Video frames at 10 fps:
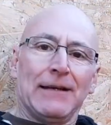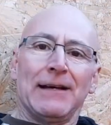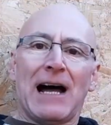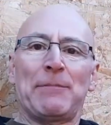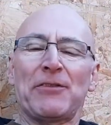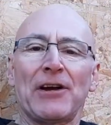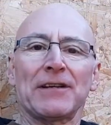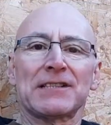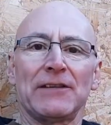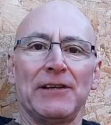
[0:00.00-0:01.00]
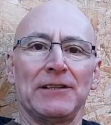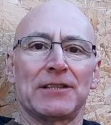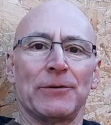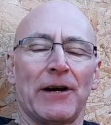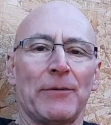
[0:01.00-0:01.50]
happy Thanksgiving
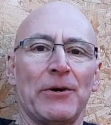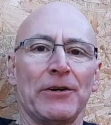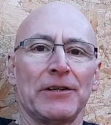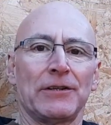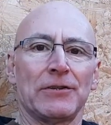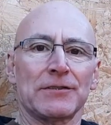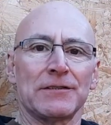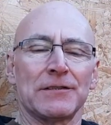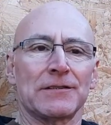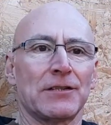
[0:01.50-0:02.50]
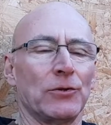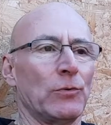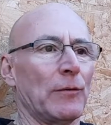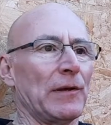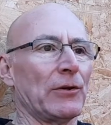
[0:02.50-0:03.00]
to our American cousins who
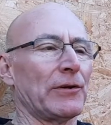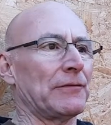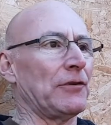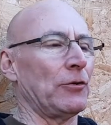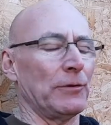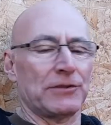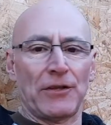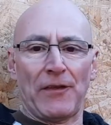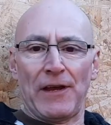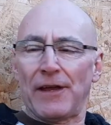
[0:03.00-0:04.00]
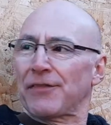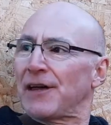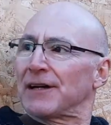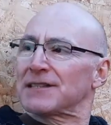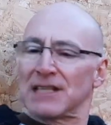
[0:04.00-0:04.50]
will be looking forward to their
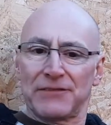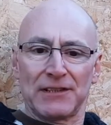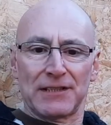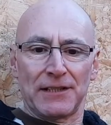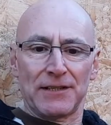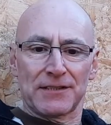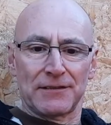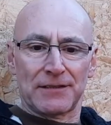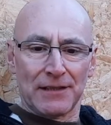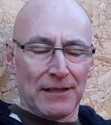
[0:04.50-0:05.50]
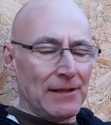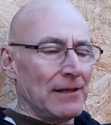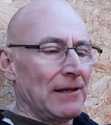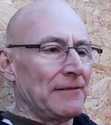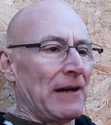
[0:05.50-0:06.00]
Thanksgiving dinners and
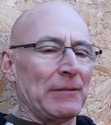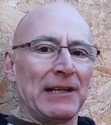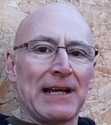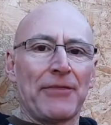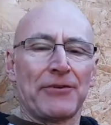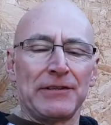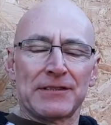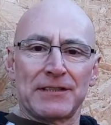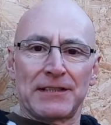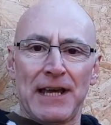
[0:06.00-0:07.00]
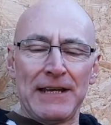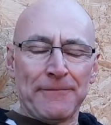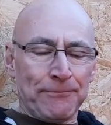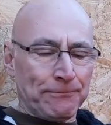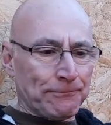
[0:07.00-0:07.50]
family gatherings today.
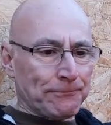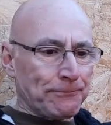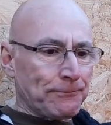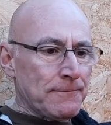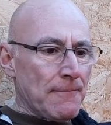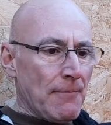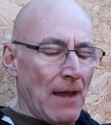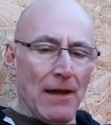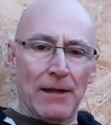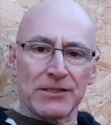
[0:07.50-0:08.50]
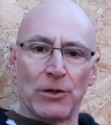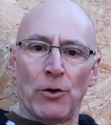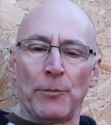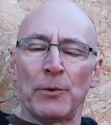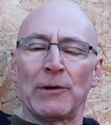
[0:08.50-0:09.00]
So I
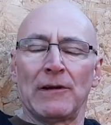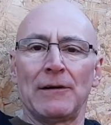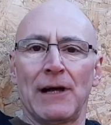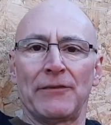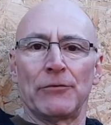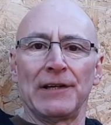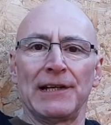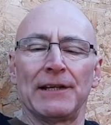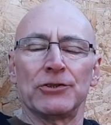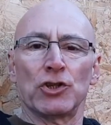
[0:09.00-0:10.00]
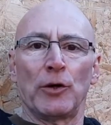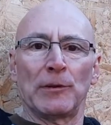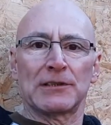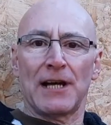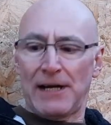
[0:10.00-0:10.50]
hope you all have a really
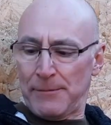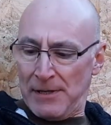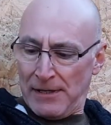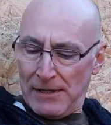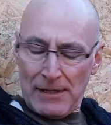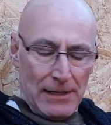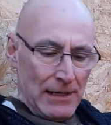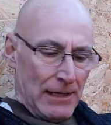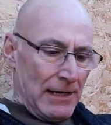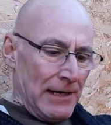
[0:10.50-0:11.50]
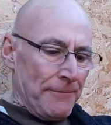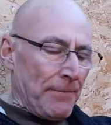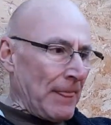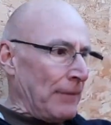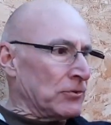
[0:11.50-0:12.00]
enjoyable time.
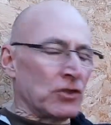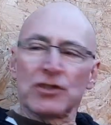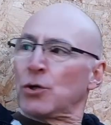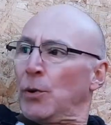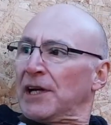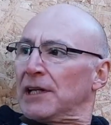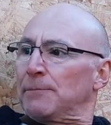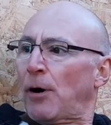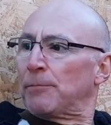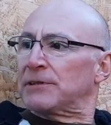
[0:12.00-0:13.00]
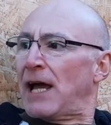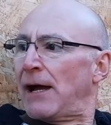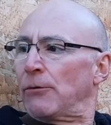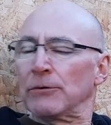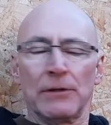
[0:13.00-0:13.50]
I'm just quickly popped
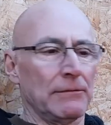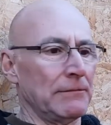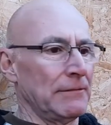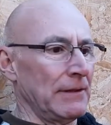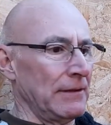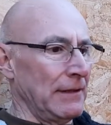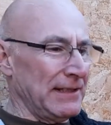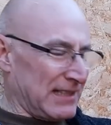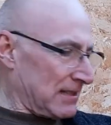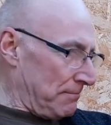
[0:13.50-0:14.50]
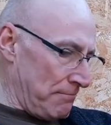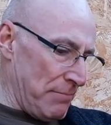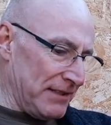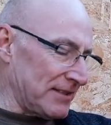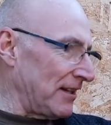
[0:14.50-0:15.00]
down. It's
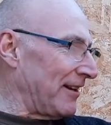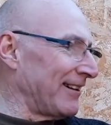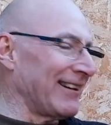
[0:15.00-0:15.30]
bitter.